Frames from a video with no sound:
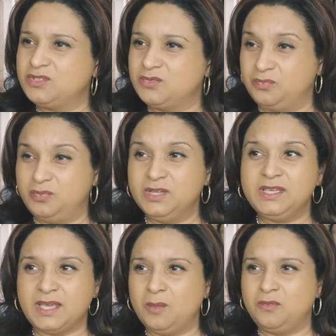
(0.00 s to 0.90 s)
was
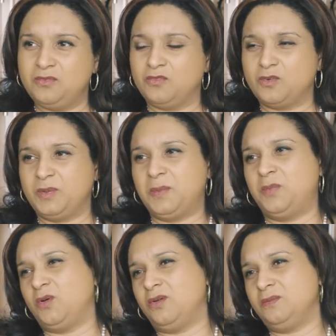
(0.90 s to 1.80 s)
really helpful for
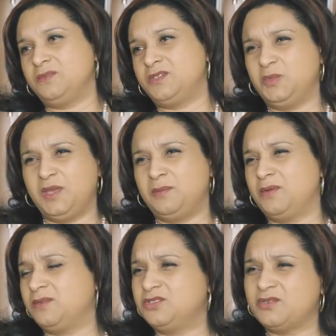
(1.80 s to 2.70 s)
people to be
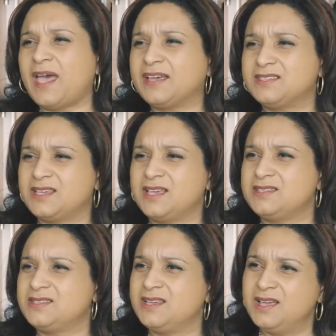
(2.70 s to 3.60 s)
able to
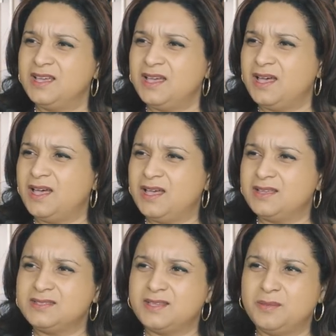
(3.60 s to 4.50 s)
access
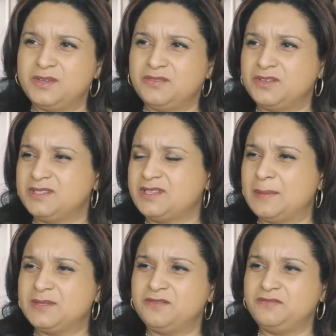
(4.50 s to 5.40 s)
some different
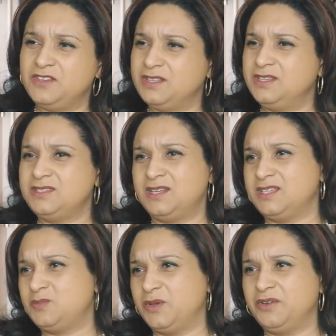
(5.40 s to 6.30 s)
types of feelings and
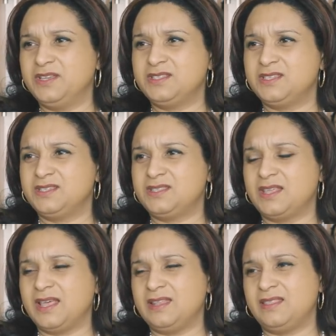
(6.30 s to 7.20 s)
experiences
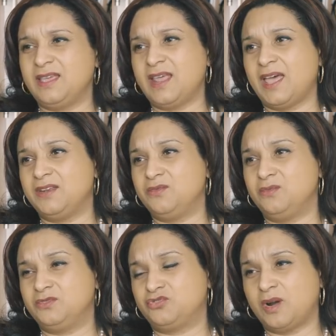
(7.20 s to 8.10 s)
that they'd had
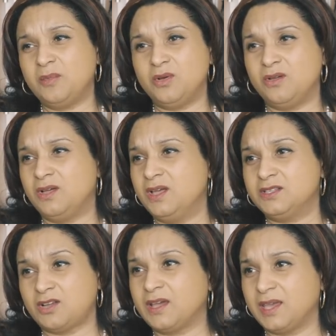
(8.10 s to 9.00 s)
trouble
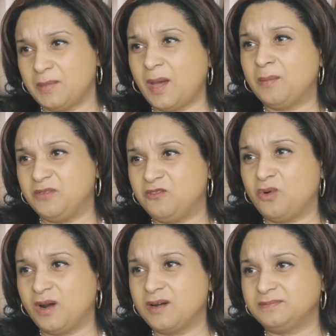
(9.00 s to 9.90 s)
talking about
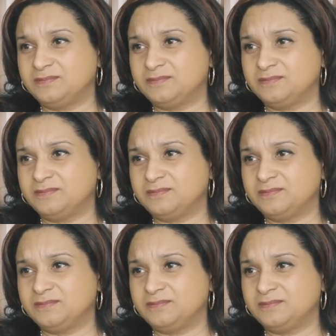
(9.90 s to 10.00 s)
before.